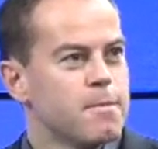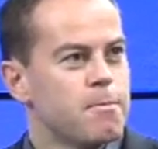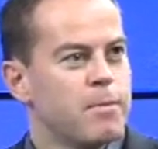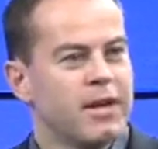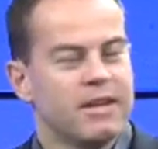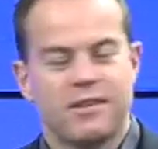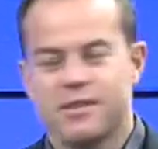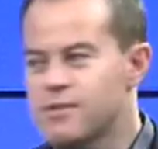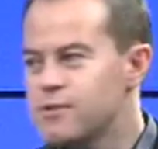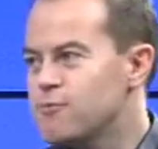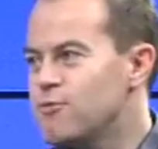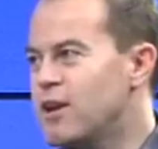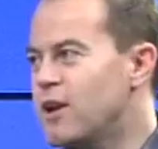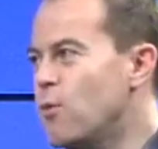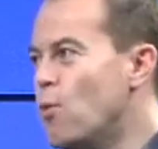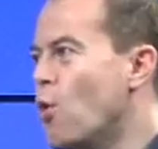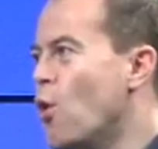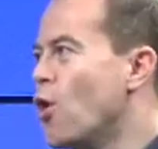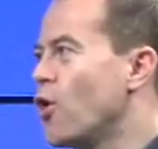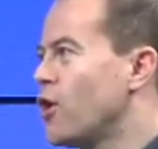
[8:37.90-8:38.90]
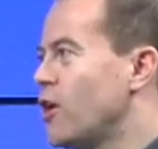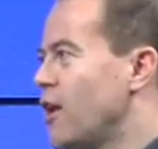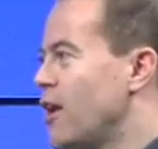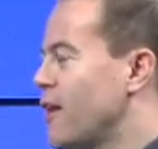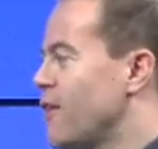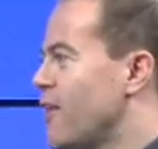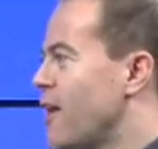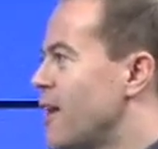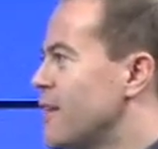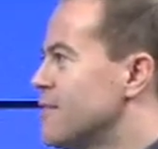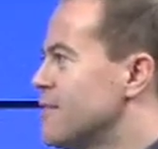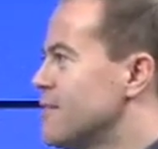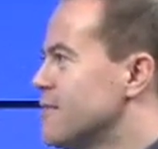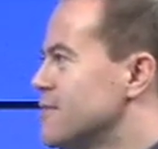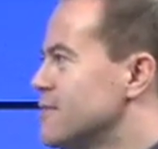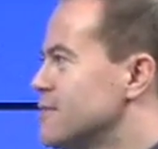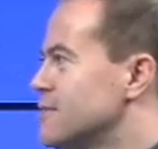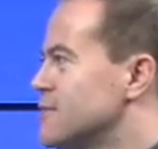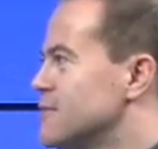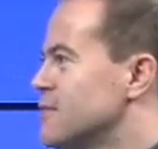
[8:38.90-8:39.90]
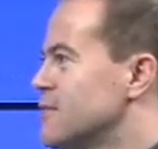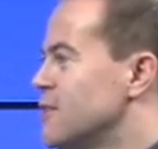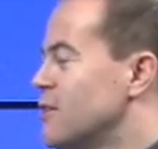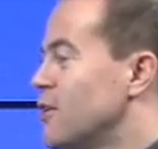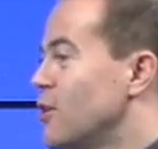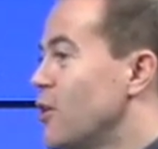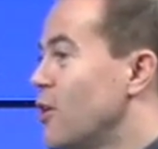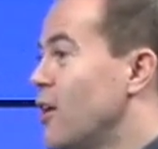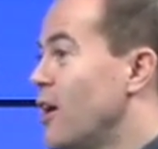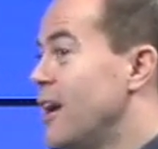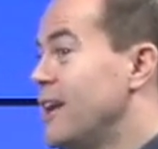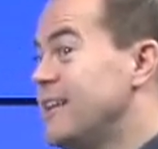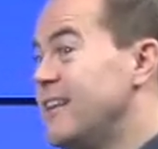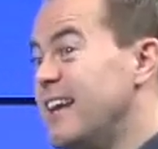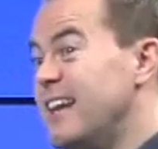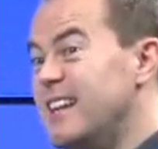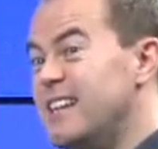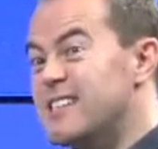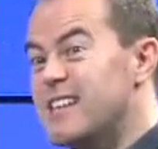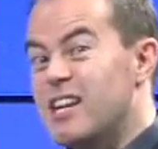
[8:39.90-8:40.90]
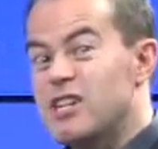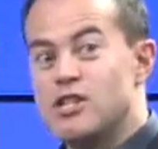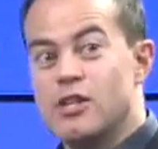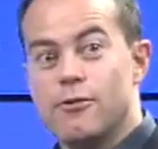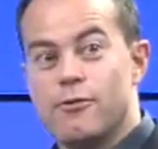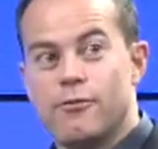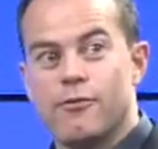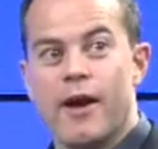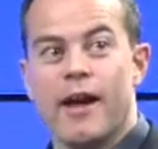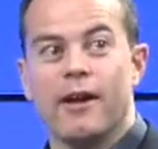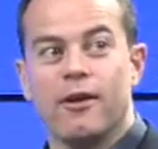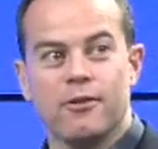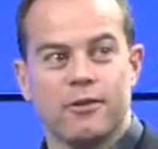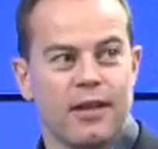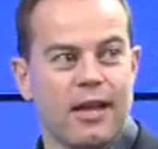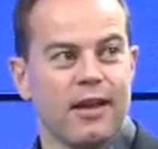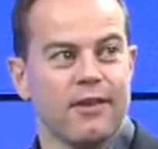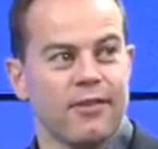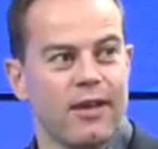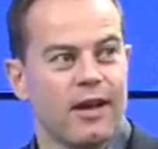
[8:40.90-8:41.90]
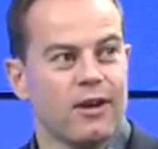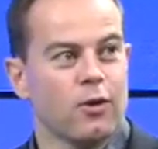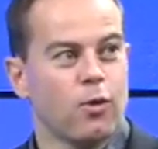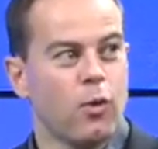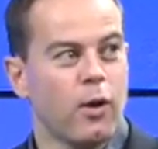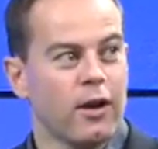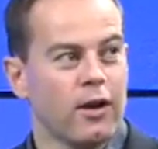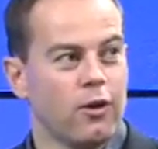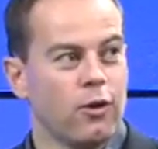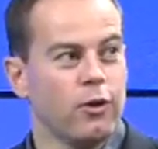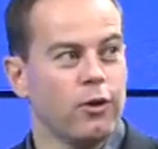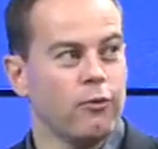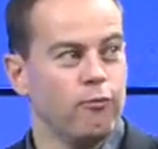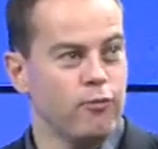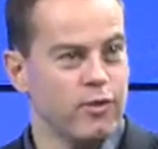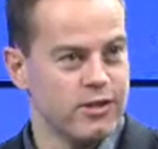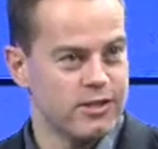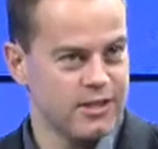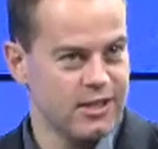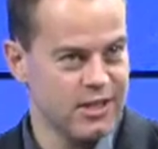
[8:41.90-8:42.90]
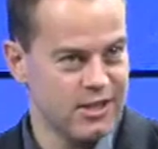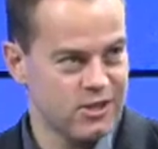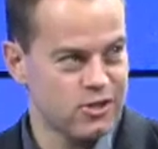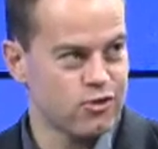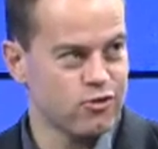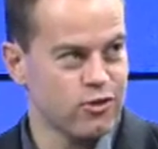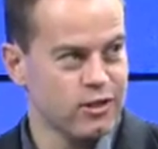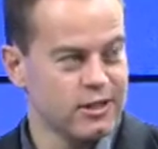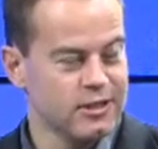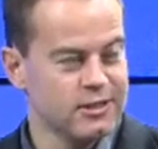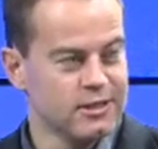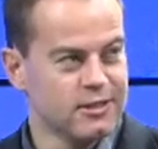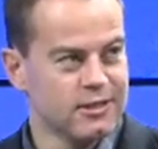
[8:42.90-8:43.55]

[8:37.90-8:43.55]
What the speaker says: But it doesn't really work like that. Indeed, it's actually failed like that quite a lot in recent history.